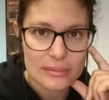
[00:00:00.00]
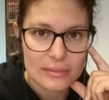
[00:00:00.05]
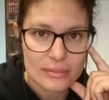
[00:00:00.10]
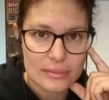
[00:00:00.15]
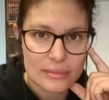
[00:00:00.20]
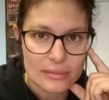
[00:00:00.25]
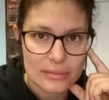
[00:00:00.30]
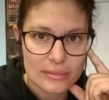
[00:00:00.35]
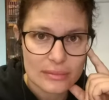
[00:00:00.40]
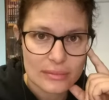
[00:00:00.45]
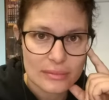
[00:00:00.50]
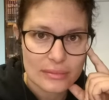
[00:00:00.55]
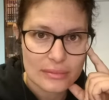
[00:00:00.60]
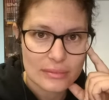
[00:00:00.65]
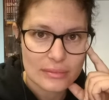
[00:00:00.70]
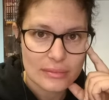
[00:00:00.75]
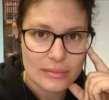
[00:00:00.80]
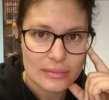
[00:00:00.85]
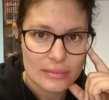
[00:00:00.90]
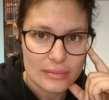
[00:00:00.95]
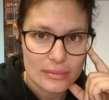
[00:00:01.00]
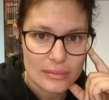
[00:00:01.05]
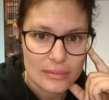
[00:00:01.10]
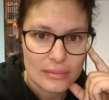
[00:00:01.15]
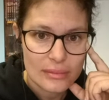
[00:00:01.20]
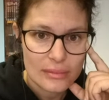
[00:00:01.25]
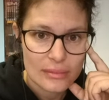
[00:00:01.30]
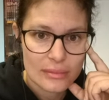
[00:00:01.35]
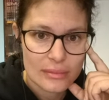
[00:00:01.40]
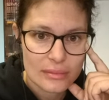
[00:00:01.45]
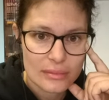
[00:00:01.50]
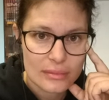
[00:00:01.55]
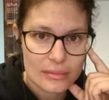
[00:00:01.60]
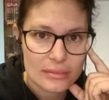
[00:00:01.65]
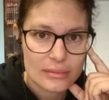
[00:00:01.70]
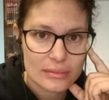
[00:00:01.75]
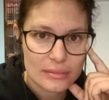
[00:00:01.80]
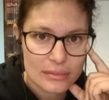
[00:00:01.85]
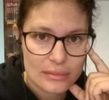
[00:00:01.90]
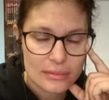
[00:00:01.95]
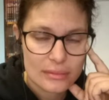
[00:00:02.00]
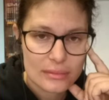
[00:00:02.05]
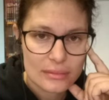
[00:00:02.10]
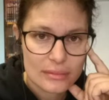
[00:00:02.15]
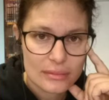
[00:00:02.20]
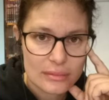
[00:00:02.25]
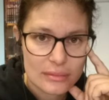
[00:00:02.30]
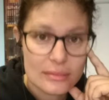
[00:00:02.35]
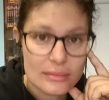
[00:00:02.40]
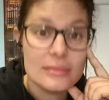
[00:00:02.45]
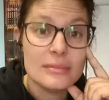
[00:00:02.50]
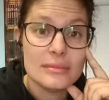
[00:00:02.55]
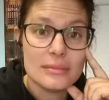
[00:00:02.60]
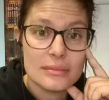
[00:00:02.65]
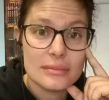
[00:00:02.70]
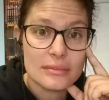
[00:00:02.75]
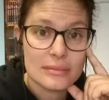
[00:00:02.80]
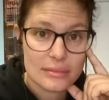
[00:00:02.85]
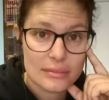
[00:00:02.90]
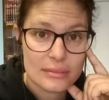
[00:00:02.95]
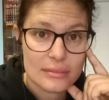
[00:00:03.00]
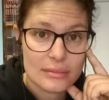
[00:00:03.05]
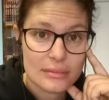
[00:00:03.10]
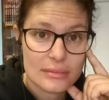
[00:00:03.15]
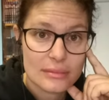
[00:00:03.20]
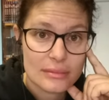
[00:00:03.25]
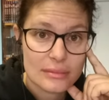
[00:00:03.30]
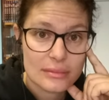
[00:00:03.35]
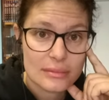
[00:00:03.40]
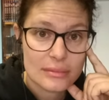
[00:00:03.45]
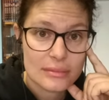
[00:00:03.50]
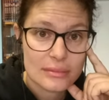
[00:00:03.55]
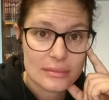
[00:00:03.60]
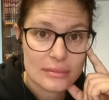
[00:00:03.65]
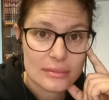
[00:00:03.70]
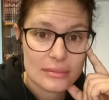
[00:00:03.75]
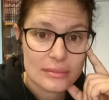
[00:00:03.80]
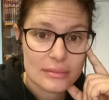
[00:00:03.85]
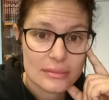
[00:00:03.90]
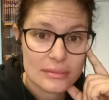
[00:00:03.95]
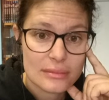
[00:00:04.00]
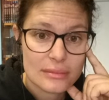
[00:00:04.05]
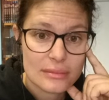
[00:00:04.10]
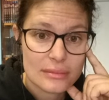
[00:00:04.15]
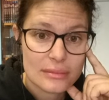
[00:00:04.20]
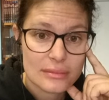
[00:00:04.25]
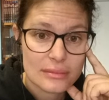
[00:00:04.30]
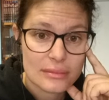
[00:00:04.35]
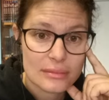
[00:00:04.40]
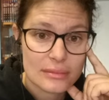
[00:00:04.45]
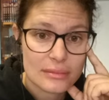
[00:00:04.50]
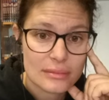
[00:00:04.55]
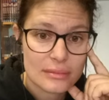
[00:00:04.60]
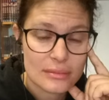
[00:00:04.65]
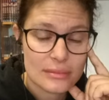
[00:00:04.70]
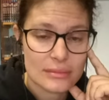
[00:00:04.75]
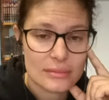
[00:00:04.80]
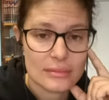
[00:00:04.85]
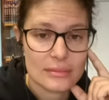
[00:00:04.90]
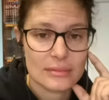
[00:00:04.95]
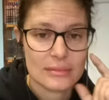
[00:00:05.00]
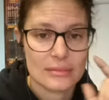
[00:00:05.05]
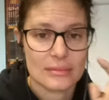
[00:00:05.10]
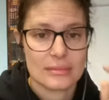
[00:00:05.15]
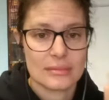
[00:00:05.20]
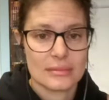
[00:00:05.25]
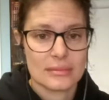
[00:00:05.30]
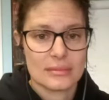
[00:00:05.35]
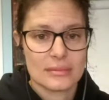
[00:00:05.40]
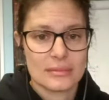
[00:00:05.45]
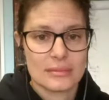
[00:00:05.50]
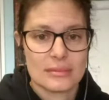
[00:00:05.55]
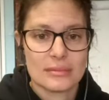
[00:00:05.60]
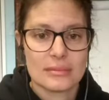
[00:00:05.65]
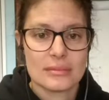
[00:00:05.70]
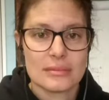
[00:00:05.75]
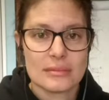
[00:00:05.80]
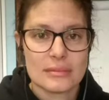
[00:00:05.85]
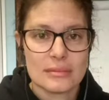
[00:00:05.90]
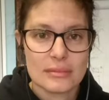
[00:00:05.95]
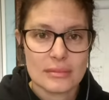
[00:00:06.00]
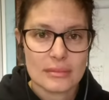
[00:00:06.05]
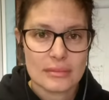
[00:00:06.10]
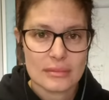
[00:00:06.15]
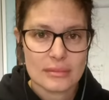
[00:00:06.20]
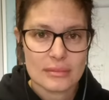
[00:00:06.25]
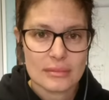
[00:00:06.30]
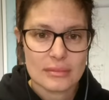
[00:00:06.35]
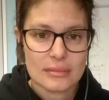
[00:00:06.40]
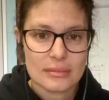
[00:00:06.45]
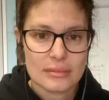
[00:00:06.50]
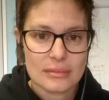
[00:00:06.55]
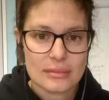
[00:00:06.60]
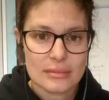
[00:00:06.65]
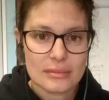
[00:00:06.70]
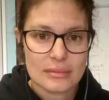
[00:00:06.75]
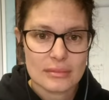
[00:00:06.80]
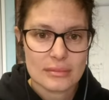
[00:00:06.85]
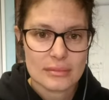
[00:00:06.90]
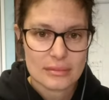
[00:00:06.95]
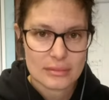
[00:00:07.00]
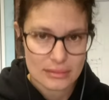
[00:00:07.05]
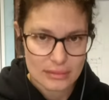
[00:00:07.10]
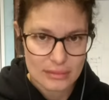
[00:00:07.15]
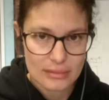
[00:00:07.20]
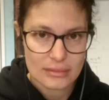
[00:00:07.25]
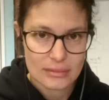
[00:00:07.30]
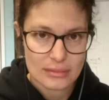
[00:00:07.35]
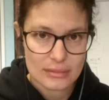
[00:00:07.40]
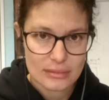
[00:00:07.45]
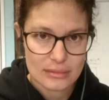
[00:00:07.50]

No words are spoken by the person on screen.